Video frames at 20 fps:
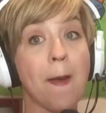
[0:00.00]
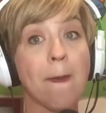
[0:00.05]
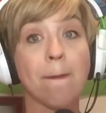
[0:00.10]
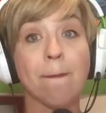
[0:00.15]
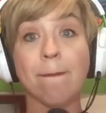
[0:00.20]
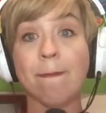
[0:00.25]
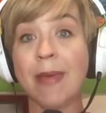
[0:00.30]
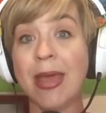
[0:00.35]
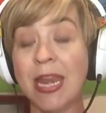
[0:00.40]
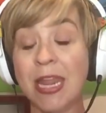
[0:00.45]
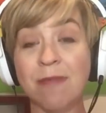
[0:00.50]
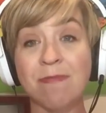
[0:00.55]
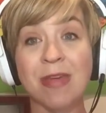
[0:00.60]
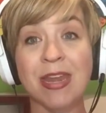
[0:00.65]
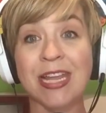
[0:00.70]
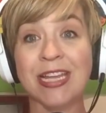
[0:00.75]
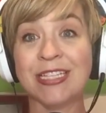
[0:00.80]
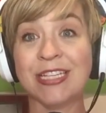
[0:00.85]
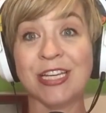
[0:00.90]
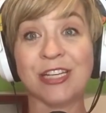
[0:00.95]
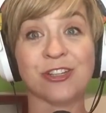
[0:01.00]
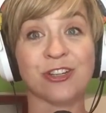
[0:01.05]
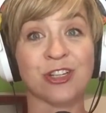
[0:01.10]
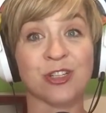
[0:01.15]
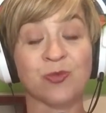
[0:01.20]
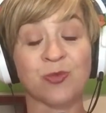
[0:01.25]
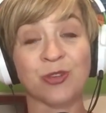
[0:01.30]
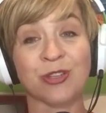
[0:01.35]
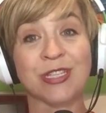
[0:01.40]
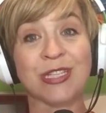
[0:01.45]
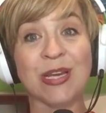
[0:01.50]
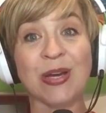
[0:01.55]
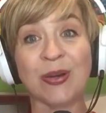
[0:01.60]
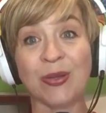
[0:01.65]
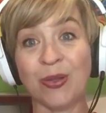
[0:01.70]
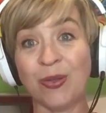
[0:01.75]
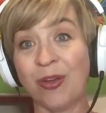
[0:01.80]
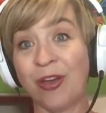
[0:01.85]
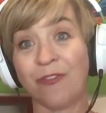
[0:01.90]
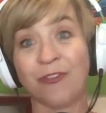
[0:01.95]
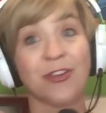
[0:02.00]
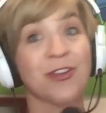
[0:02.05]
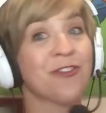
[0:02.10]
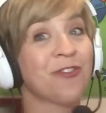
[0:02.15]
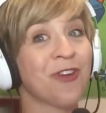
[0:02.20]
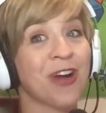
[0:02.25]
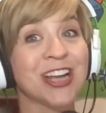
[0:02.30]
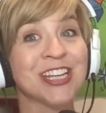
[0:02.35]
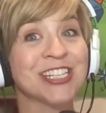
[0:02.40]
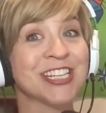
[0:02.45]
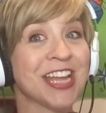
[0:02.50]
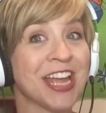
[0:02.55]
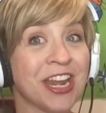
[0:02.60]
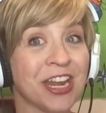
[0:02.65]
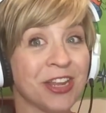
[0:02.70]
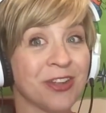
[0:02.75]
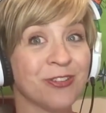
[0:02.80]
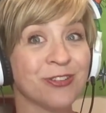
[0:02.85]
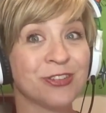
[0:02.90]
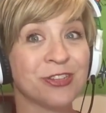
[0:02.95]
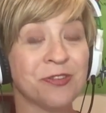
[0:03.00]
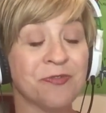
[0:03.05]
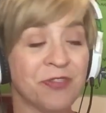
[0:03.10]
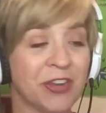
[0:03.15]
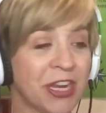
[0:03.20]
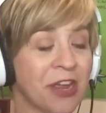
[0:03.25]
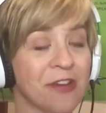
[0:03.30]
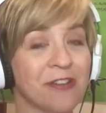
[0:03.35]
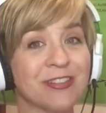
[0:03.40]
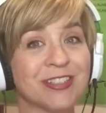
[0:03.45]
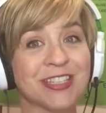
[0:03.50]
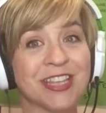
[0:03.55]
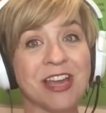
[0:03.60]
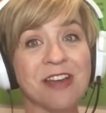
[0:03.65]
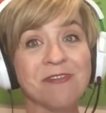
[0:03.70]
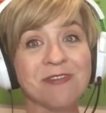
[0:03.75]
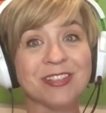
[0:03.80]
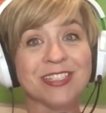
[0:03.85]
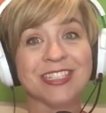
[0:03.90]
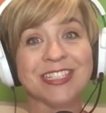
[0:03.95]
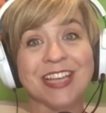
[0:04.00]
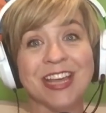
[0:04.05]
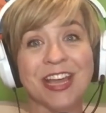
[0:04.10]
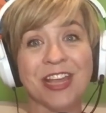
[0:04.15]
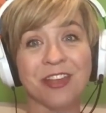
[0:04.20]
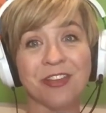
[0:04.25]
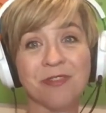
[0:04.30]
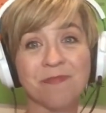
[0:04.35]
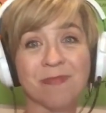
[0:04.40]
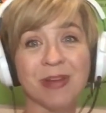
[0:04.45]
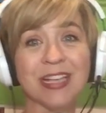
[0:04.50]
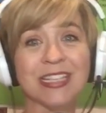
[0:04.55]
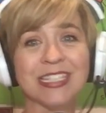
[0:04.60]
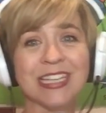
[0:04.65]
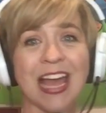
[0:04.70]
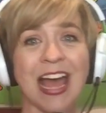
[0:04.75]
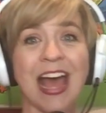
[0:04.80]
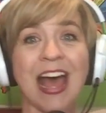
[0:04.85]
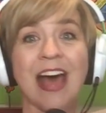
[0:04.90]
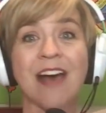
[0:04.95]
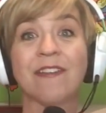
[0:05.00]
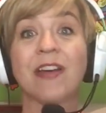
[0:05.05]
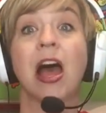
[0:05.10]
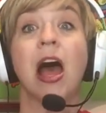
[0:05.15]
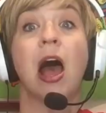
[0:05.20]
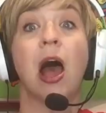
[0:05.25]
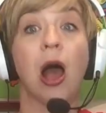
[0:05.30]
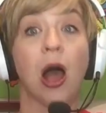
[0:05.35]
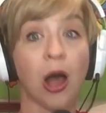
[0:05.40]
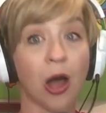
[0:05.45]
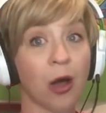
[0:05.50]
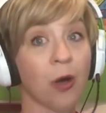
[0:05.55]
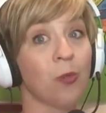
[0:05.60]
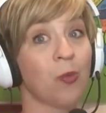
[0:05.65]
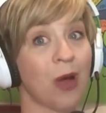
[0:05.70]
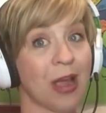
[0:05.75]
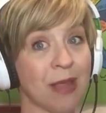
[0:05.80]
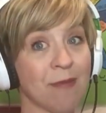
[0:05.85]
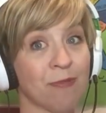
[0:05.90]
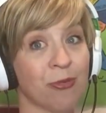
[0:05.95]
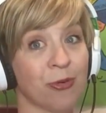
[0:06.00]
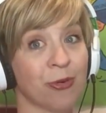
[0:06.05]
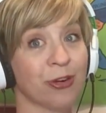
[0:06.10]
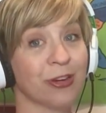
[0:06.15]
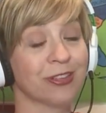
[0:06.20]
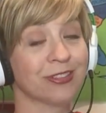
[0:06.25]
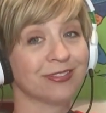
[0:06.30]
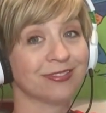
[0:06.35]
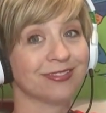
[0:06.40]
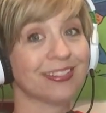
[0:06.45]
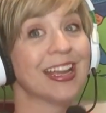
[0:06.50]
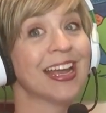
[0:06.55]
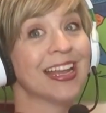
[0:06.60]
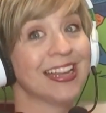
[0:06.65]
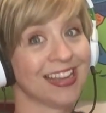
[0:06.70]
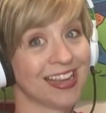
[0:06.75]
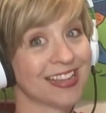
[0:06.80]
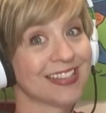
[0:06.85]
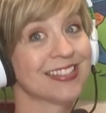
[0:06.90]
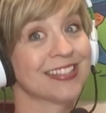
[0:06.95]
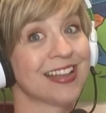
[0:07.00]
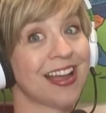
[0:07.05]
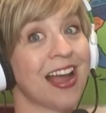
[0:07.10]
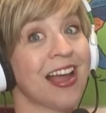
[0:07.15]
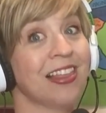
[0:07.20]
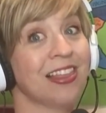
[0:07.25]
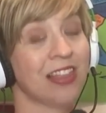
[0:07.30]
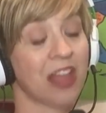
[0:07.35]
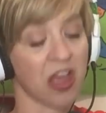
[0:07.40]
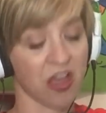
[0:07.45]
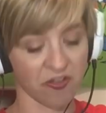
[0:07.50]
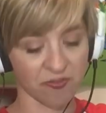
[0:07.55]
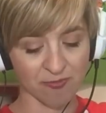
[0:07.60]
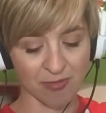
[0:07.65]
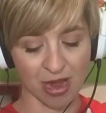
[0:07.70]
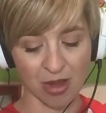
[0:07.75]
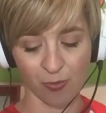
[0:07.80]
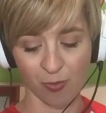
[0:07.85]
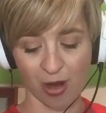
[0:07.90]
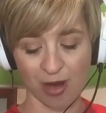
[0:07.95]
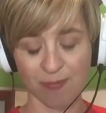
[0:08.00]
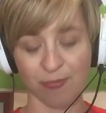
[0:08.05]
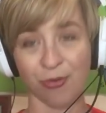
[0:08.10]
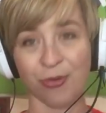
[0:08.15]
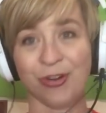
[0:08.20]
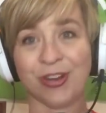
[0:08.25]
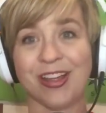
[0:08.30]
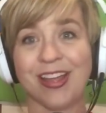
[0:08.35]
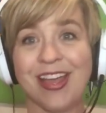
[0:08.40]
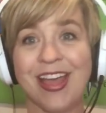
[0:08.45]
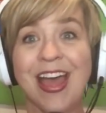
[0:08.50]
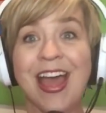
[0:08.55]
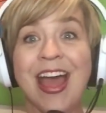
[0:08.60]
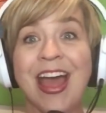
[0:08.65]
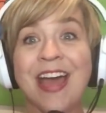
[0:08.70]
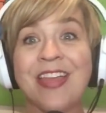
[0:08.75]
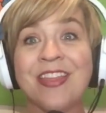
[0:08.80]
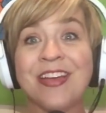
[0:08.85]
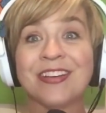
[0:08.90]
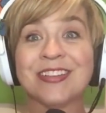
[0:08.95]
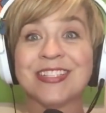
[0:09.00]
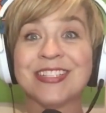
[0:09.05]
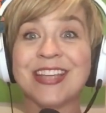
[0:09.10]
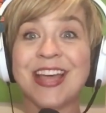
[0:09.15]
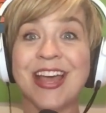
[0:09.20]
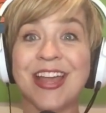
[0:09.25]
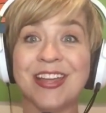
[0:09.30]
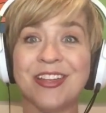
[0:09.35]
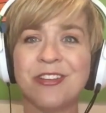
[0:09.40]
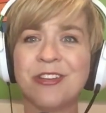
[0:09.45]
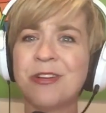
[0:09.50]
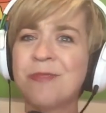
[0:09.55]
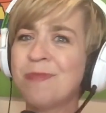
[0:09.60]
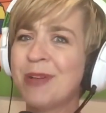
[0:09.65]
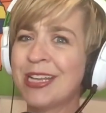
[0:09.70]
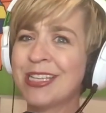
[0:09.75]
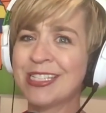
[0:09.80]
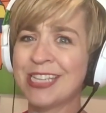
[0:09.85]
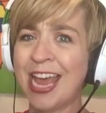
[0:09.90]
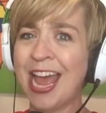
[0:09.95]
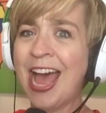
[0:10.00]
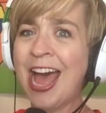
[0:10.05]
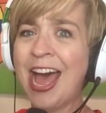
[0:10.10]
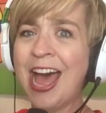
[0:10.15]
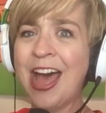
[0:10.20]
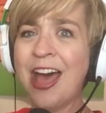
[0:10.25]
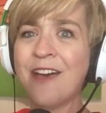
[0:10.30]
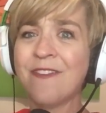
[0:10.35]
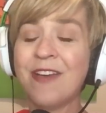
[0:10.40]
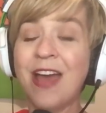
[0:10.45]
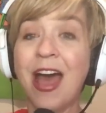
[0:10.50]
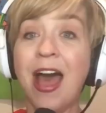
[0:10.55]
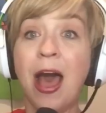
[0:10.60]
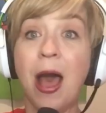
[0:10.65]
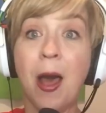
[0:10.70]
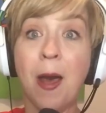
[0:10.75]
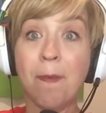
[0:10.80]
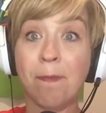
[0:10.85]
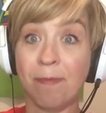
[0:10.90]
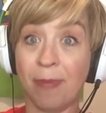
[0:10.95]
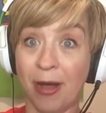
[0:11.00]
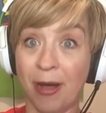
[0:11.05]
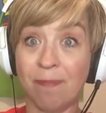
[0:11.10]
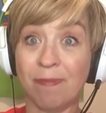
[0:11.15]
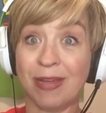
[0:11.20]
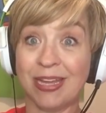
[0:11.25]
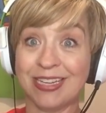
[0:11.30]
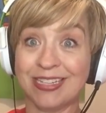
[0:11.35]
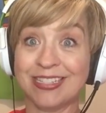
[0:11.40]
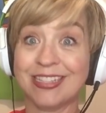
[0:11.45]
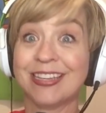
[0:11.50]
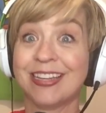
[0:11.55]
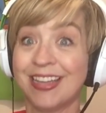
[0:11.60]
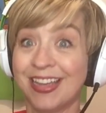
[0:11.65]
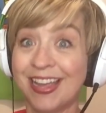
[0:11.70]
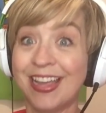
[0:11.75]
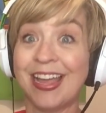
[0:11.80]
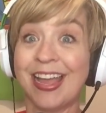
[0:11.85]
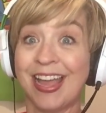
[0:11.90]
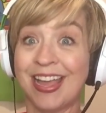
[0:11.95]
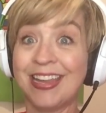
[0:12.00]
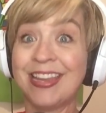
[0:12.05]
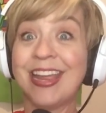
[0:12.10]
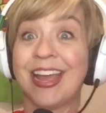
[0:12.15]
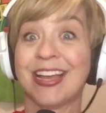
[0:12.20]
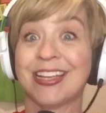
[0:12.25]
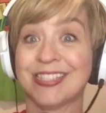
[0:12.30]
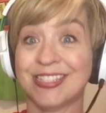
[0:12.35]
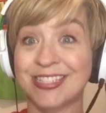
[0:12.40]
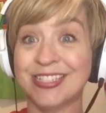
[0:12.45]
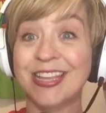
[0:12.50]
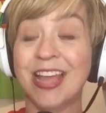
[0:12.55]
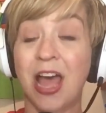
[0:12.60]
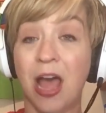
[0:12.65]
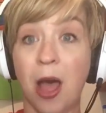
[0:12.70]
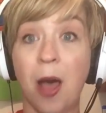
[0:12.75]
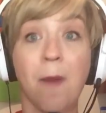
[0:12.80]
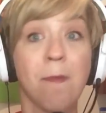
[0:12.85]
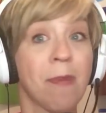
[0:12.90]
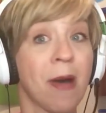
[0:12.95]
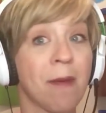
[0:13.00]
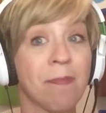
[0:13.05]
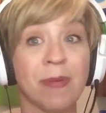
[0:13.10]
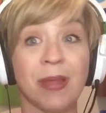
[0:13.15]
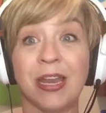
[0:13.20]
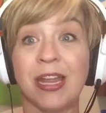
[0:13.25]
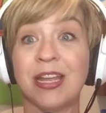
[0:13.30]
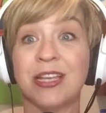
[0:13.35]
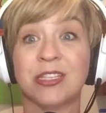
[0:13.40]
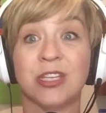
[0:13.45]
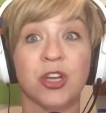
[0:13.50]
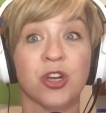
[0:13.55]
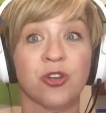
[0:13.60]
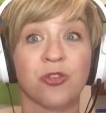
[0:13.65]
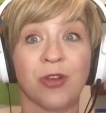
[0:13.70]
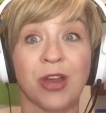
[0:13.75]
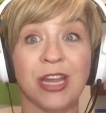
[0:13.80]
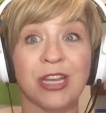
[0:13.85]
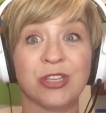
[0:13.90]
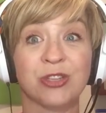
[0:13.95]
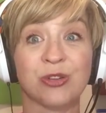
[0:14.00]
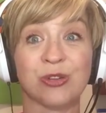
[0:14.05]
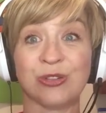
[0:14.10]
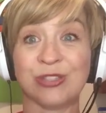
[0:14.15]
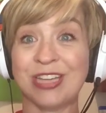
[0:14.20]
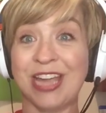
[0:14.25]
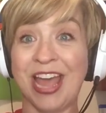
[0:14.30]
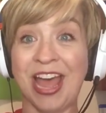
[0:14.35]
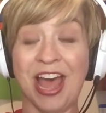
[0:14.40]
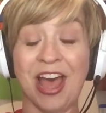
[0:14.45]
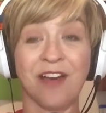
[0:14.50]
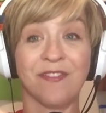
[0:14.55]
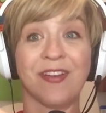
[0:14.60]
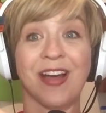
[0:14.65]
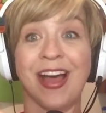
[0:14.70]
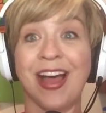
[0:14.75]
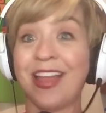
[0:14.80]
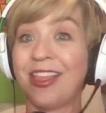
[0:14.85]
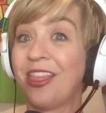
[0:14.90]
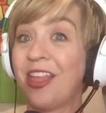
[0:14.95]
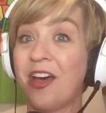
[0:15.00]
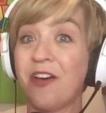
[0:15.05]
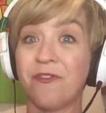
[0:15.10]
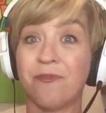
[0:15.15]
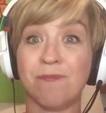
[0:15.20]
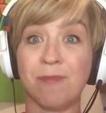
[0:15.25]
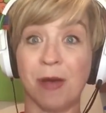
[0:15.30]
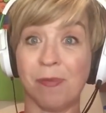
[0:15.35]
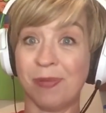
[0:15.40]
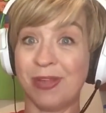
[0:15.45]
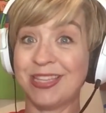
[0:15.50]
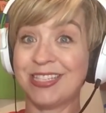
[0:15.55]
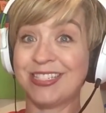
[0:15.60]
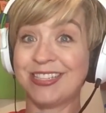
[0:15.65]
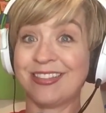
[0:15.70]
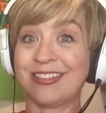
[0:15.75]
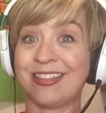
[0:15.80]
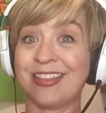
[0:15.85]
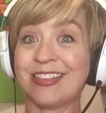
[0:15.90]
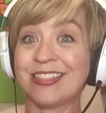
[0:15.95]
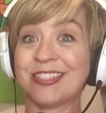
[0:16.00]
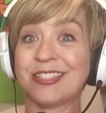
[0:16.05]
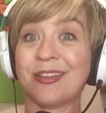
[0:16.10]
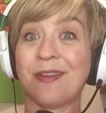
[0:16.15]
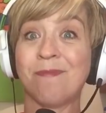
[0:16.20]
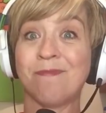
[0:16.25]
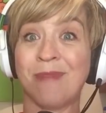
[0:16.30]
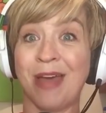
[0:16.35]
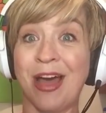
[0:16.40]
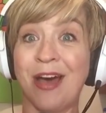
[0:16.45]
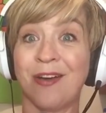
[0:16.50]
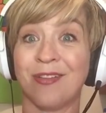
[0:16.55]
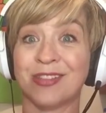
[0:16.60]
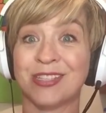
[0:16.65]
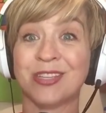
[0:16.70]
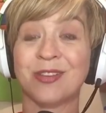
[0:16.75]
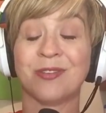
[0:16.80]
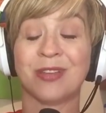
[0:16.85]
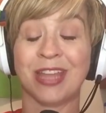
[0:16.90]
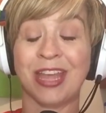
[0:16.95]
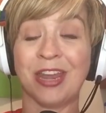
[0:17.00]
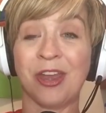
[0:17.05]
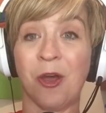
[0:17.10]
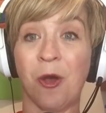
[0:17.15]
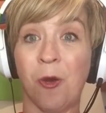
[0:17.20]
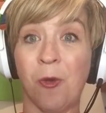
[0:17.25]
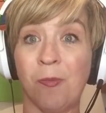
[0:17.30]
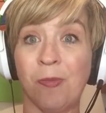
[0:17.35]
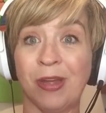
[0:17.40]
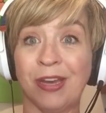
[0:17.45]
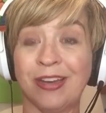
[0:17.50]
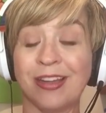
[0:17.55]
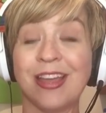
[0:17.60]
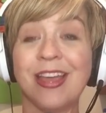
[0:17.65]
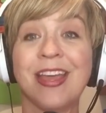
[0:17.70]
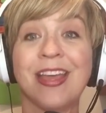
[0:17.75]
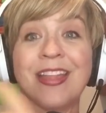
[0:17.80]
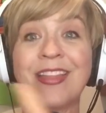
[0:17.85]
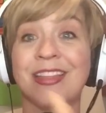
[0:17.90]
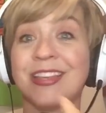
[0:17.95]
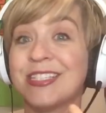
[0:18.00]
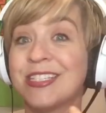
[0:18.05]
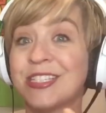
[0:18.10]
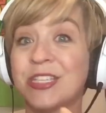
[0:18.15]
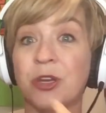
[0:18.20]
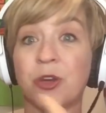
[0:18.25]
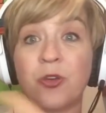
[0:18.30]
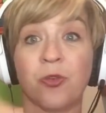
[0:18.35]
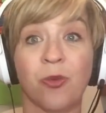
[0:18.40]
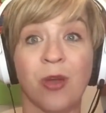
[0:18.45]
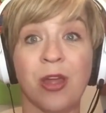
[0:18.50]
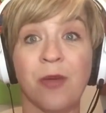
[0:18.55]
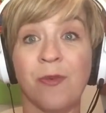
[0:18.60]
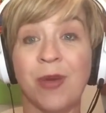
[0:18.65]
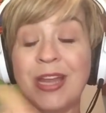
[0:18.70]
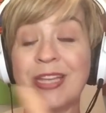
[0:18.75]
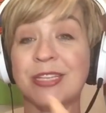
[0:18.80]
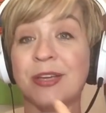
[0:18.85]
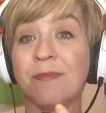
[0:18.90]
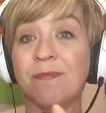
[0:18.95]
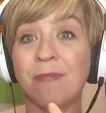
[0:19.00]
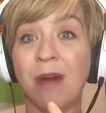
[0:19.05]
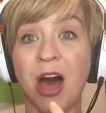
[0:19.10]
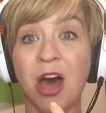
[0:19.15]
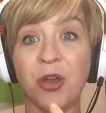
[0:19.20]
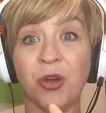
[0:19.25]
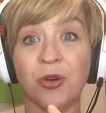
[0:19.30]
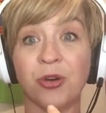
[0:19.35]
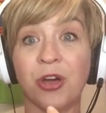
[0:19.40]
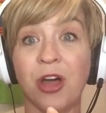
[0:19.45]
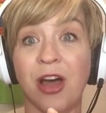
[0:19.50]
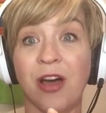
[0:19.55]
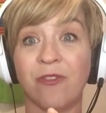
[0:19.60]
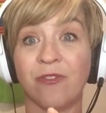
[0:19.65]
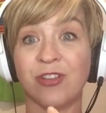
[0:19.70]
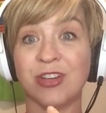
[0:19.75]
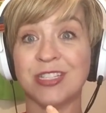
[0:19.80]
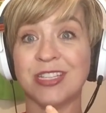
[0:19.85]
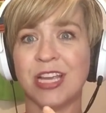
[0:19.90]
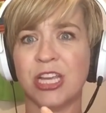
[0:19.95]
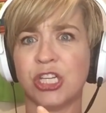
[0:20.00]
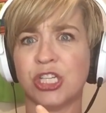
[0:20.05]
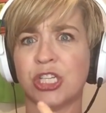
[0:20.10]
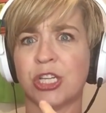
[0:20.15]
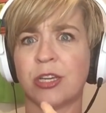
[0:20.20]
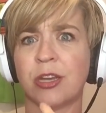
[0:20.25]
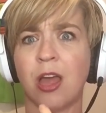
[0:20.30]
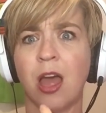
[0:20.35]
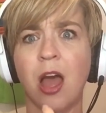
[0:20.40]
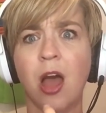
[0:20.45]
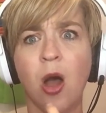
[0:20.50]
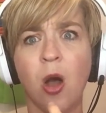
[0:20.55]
Many teachers will tell you, if you have watched any YouTube videos, they will say you must have a whiteboard. And yes, I love my whiteboard. And they'll say you must have a puppet. And yes, A puppet is a great tool to have. I love puppets that's mouths can open. This is a great way to model conversation.